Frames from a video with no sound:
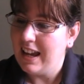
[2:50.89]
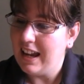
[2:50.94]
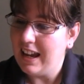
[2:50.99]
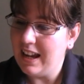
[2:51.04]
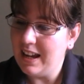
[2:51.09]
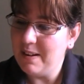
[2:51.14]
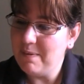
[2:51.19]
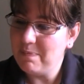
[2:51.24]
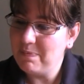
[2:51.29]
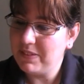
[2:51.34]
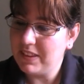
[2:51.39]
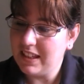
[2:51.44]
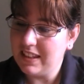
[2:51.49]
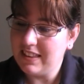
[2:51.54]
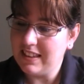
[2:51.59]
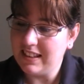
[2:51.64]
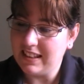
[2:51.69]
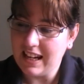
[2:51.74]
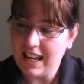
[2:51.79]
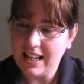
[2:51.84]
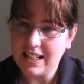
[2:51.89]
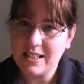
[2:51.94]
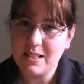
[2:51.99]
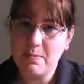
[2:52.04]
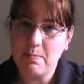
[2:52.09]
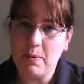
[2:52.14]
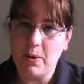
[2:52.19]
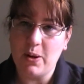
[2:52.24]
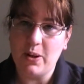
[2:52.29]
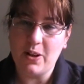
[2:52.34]
The
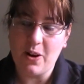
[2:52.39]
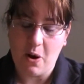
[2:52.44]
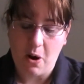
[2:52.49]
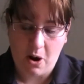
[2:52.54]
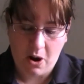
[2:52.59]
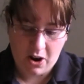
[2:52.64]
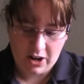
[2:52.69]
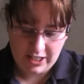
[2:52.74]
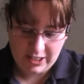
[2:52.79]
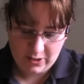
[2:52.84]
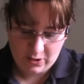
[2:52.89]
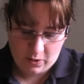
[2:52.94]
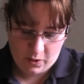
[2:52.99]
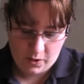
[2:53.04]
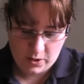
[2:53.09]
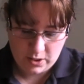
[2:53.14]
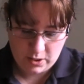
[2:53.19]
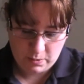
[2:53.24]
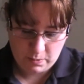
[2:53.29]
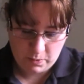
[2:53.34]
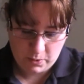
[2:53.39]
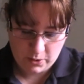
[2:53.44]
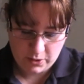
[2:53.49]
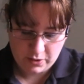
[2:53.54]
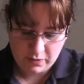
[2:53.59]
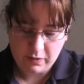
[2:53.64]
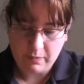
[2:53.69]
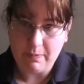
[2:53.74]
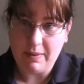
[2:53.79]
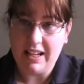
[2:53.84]
next book I got was
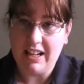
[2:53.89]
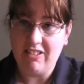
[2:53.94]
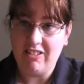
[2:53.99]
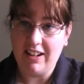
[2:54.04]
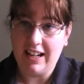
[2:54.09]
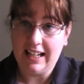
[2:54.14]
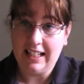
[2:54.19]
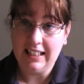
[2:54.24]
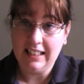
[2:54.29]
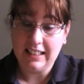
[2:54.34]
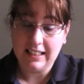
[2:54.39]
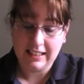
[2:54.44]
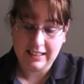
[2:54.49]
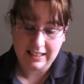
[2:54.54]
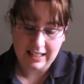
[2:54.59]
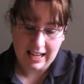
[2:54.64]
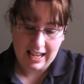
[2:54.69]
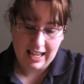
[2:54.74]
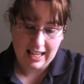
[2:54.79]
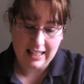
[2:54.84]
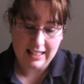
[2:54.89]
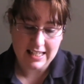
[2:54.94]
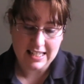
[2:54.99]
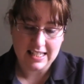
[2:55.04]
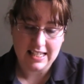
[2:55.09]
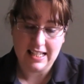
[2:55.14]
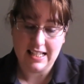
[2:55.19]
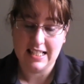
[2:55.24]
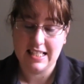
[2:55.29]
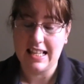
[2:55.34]
from Mira Inc, and
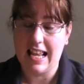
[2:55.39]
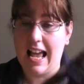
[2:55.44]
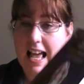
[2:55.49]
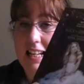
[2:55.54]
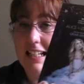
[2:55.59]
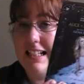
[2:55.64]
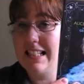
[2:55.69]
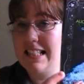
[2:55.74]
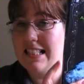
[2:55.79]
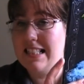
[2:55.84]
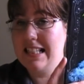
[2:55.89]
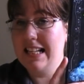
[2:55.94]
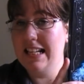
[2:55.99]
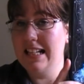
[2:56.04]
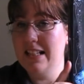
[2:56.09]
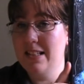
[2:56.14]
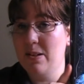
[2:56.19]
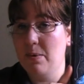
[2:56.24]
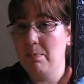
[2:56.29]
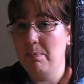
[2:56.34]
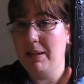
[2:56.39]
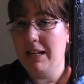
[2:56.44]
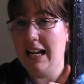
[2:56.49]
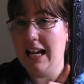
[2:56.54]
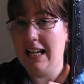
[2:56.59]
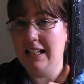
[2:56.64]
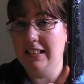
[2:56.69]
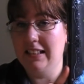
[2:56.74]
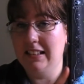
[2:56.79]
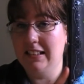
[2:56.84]
it's Alice in
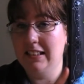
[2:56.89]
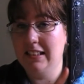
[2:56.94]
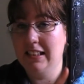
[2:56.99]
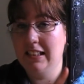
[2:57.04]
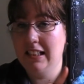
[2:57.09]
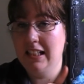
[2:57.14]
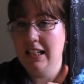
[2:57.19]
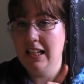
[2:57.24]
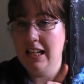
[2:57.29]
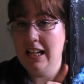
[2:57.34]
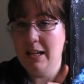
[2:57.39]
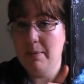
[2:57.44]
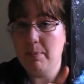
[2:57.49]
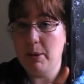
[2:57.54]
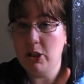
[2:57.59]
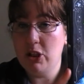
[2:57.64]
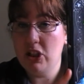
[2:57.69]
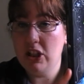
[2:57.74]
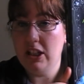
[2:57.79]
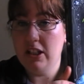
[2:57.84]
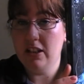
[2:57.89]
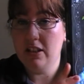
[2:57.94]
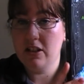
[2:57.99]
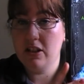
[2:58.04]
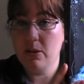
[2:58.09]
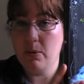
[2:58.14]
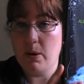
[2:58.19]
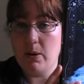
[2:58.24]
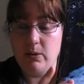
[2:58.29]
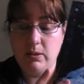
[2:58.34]
Zombieland by Gina
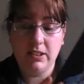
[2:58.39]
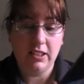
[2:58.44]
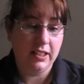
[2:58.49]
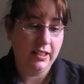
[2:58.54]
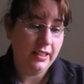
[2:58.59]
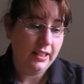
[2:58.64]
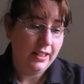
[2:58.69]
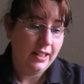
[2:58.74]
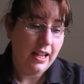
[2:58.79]
Showalter.